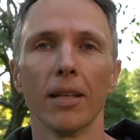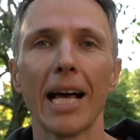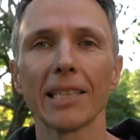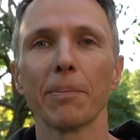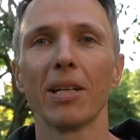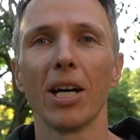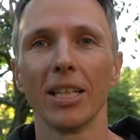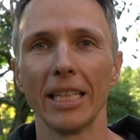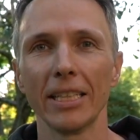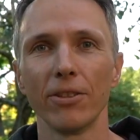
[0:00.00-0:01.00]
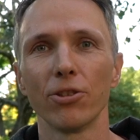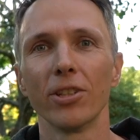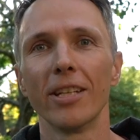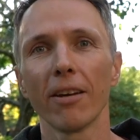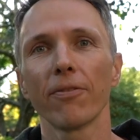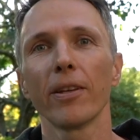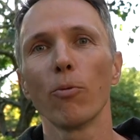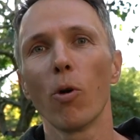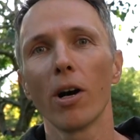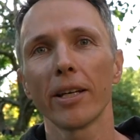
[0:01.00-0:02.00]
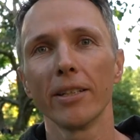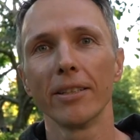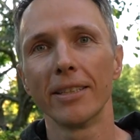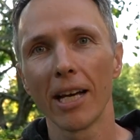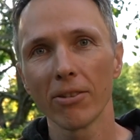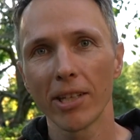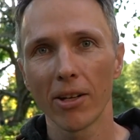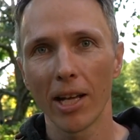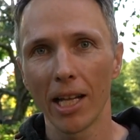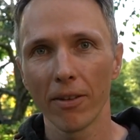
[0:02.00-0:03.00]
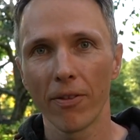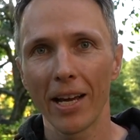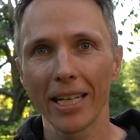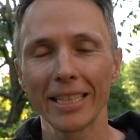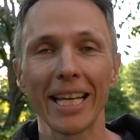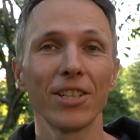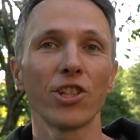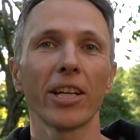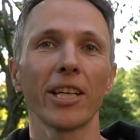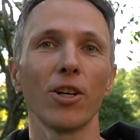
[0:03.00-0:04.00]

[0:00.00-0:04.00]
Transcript: Last but not least, you should definitely walk into downtown Halifax and check